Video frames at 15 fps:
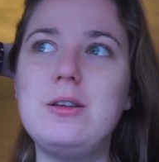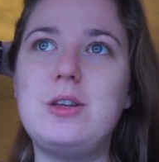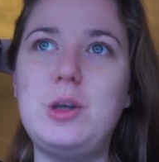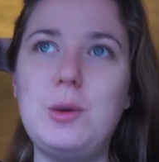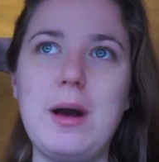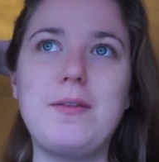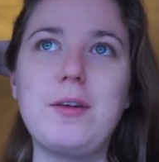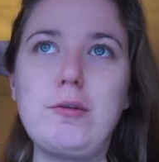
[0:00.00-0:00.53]
Do
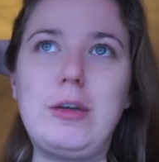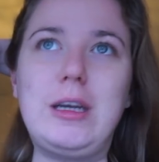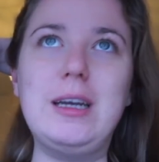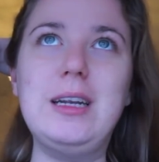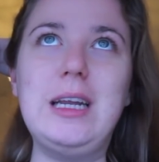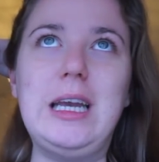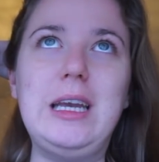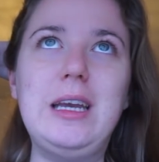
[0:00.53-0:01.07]
you ever
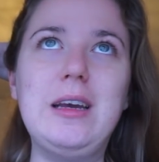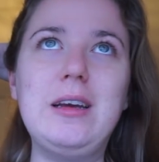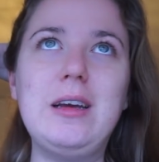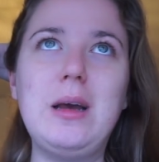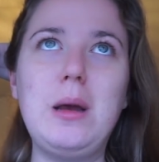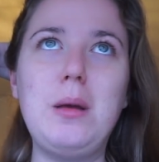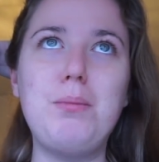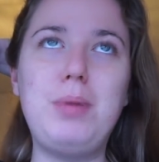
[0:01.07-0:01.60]
really
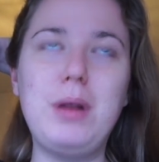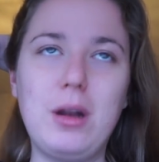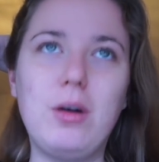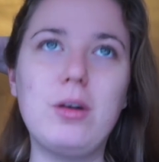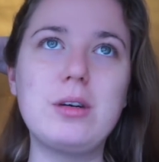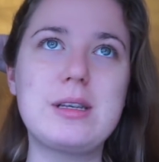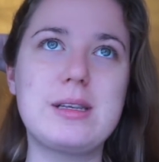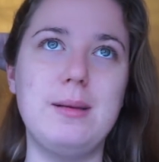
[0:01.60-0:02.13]

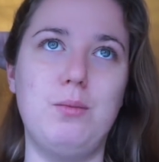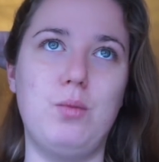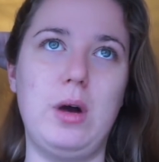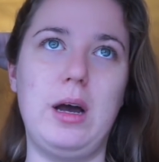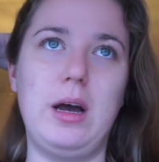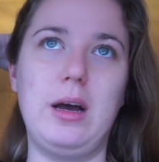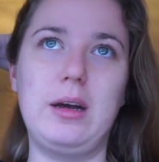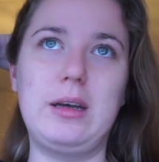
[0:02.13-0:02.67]
belong
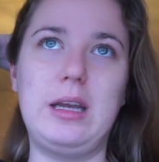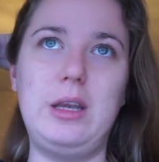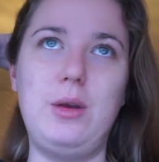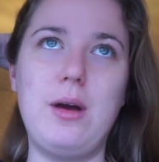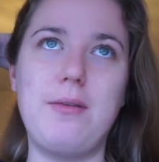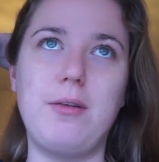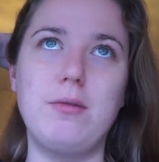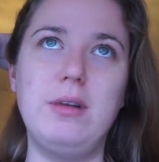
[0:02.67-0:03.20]
somewhere? Can
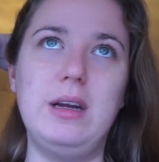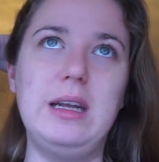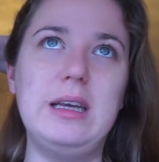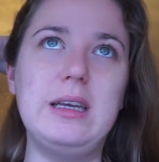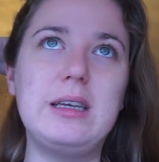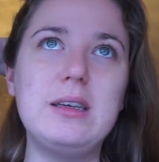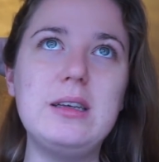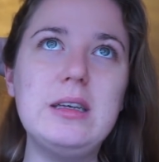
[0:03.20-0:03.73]
you ever
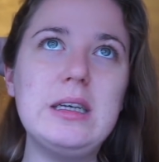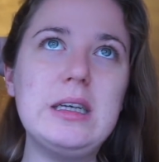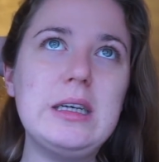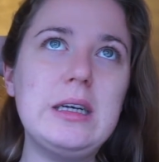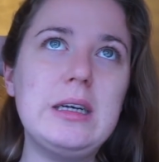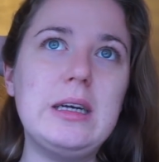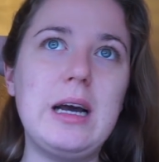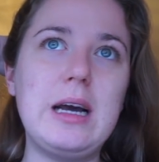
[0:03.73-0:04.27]
really
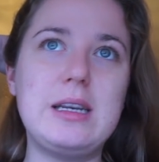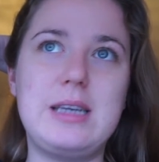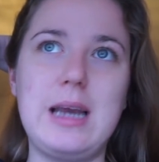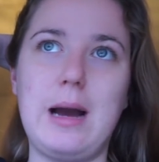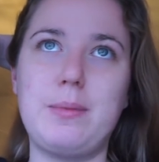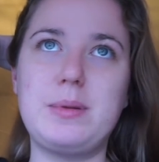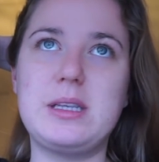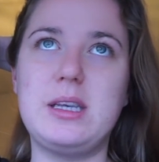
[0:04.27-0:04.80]

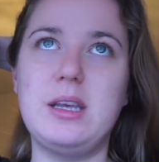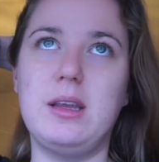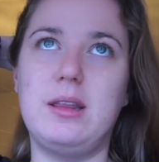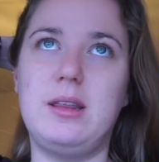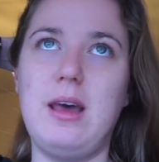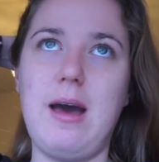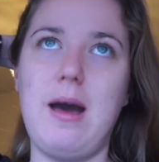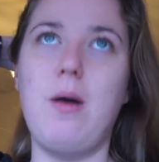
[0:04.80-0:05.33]
adapt to
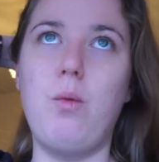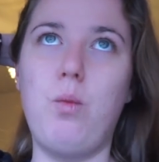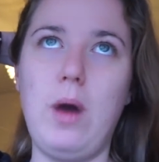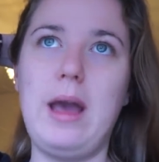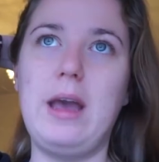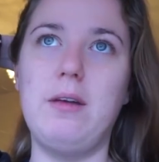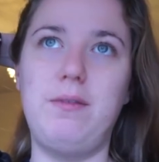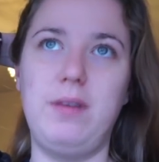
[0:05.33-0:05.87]
their
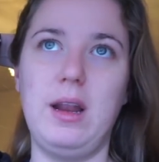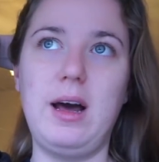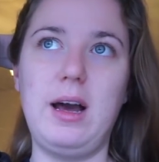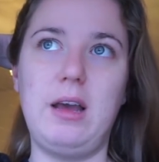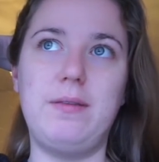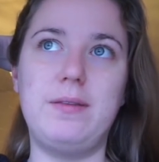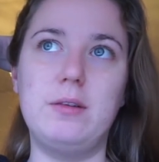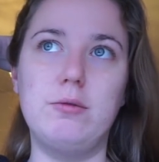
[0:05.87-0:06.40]
way of
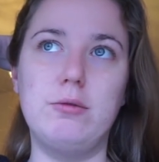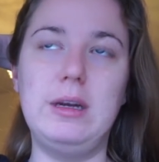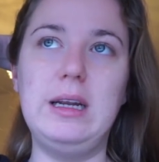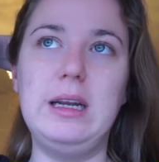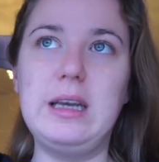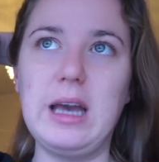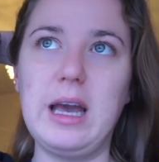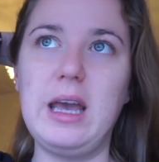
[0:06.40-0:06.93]
life and
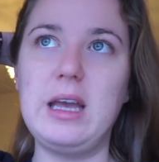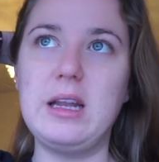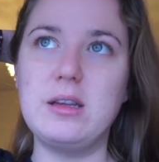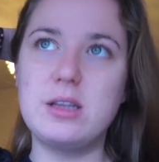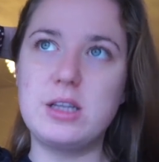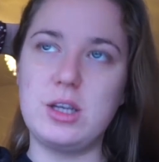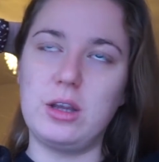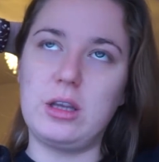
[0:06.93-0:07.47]
really get
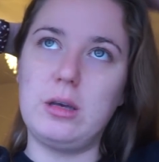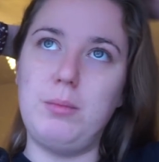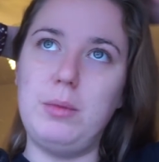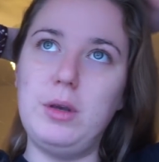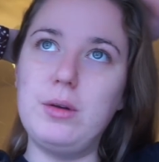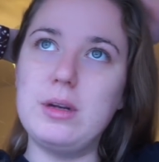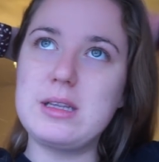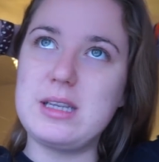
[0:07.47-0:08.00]
into the
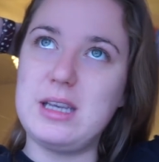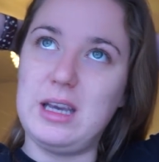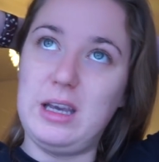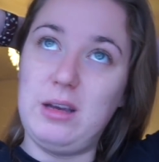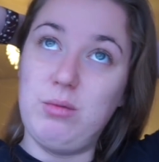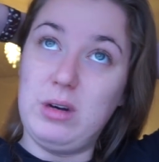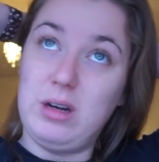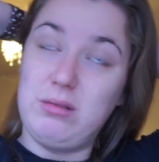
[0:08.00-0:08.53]

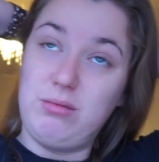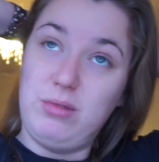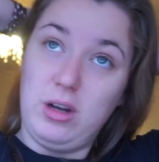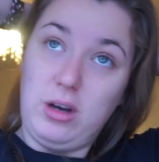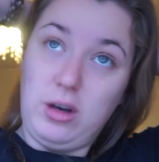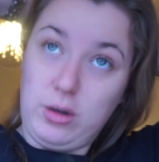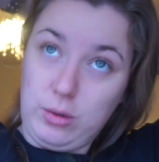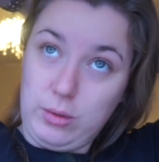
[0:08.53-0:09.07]
community? Well,
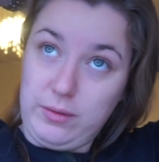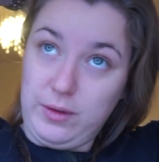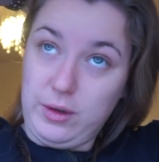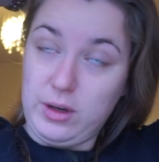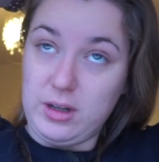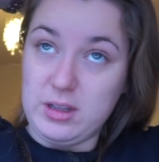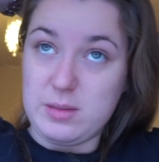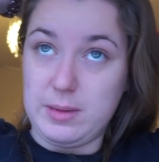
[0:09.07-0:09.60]
no, if you
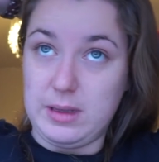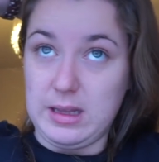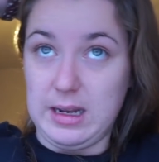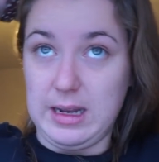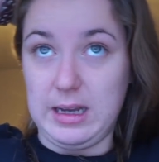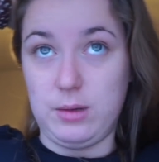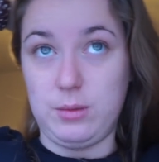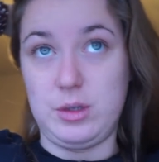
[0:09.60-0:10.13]
can't speak their
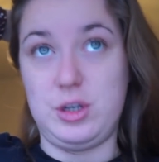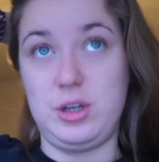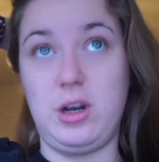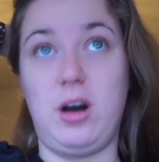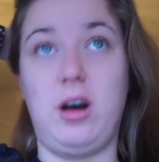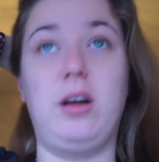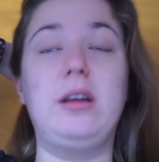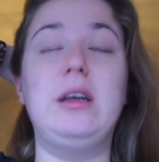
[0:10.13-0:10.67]
language, you
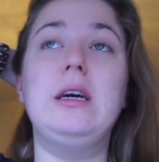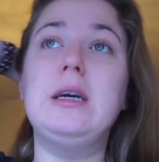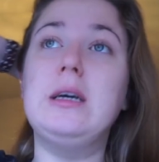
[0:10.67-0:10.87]
can't.